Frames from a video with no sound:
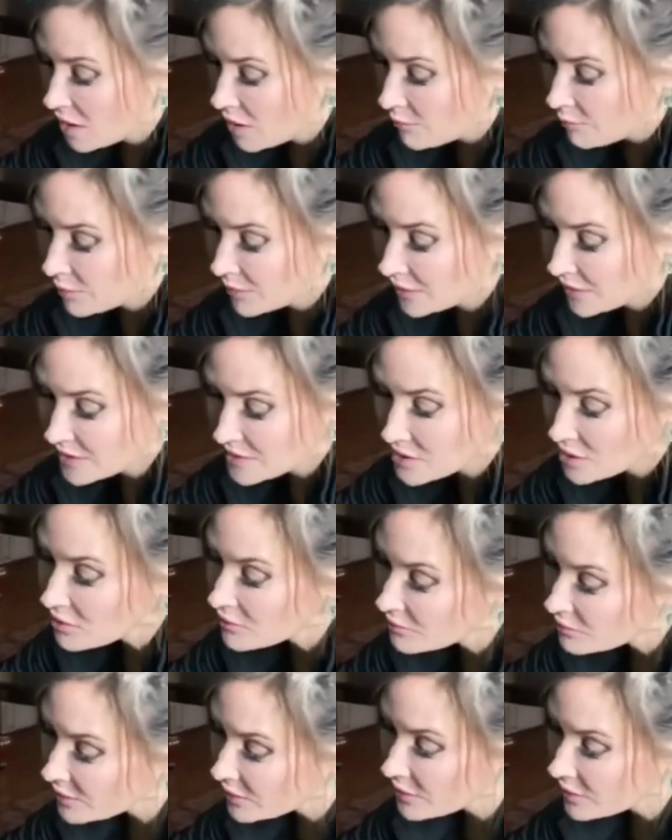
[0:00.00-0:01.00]
But I
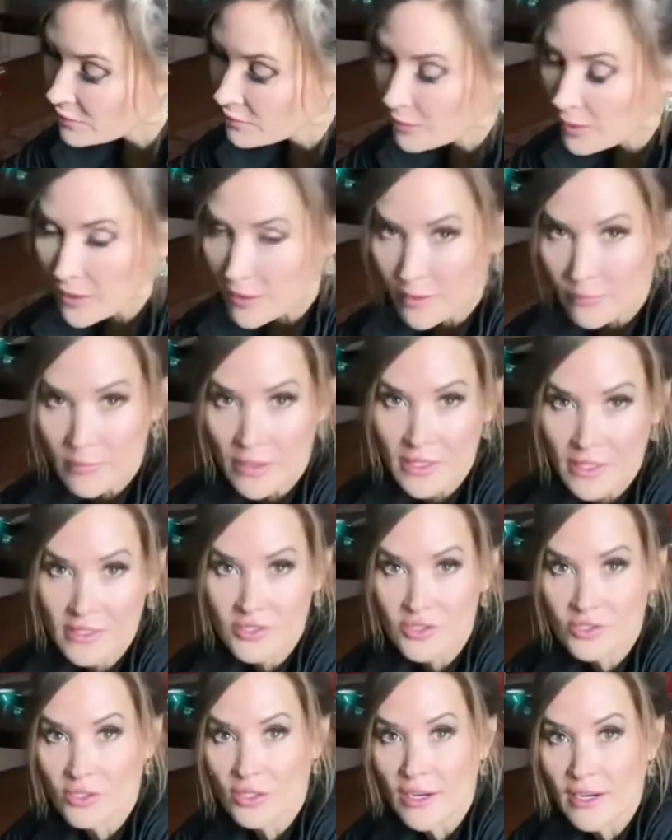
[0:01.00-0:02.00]
don't really recommend
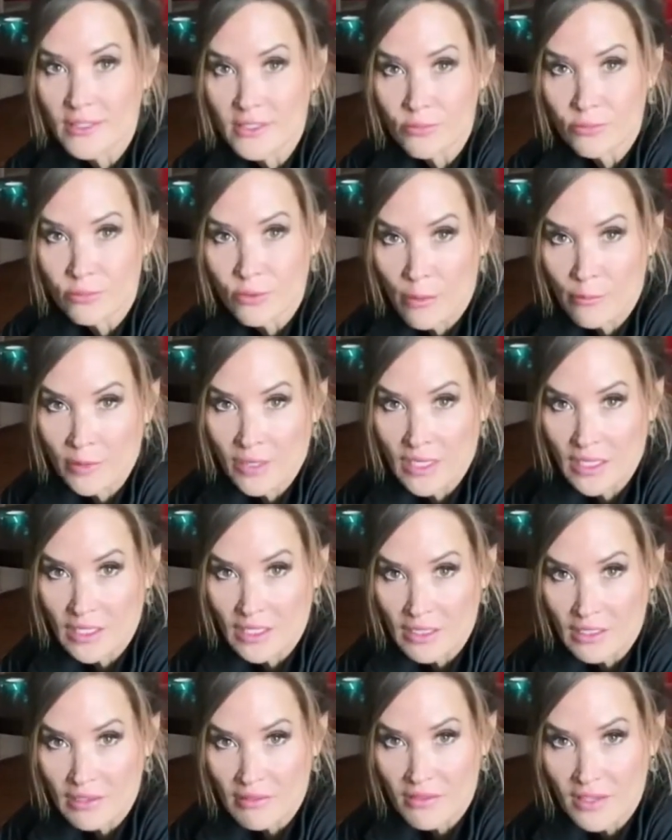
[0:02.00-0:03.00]
trying to propagate
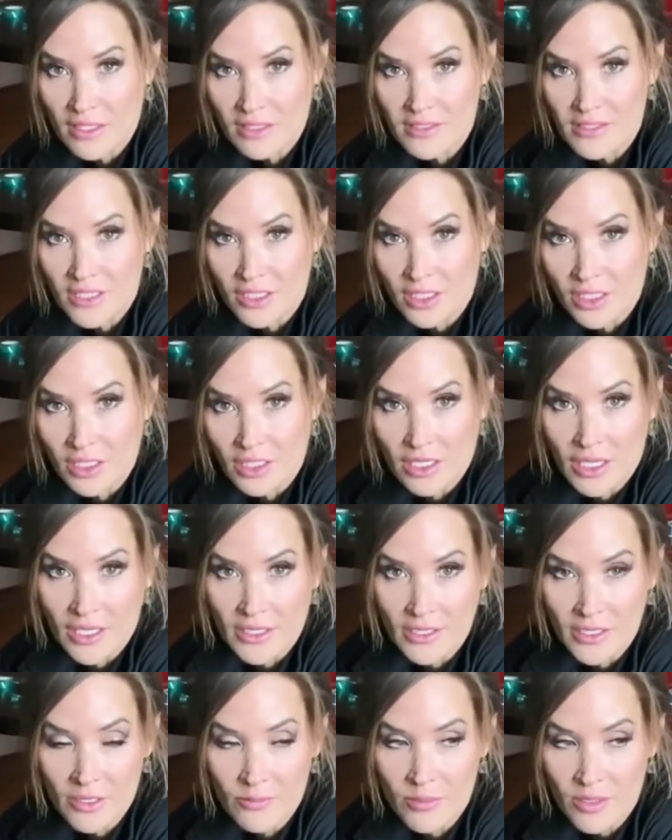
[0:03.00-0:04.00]
anything in
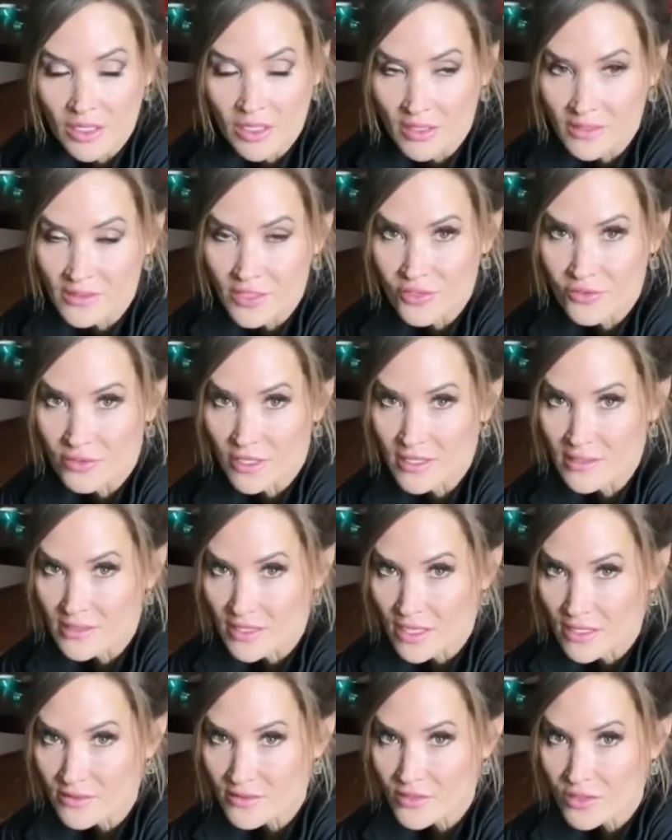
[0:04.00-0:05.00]
terracotta because it dries
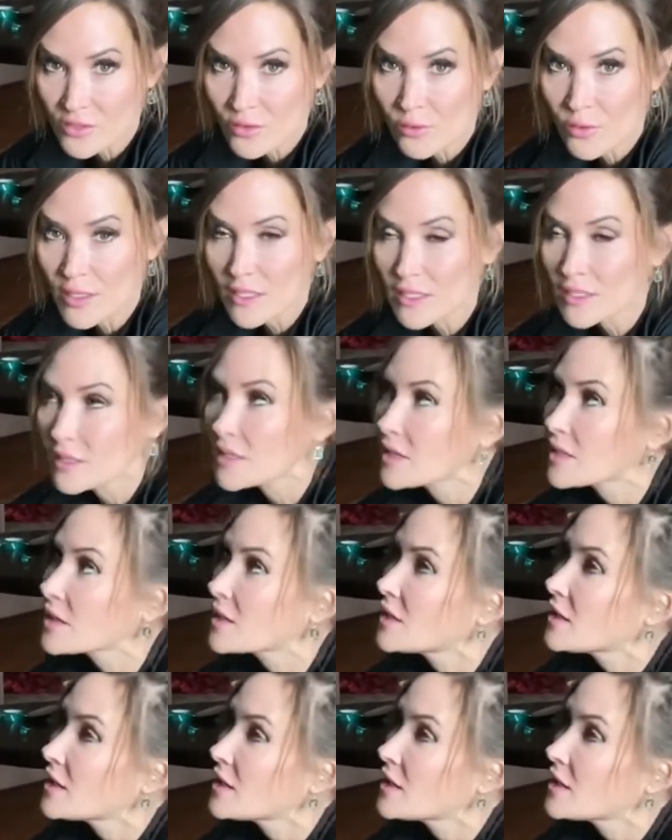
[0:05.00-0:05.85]
out so quickly,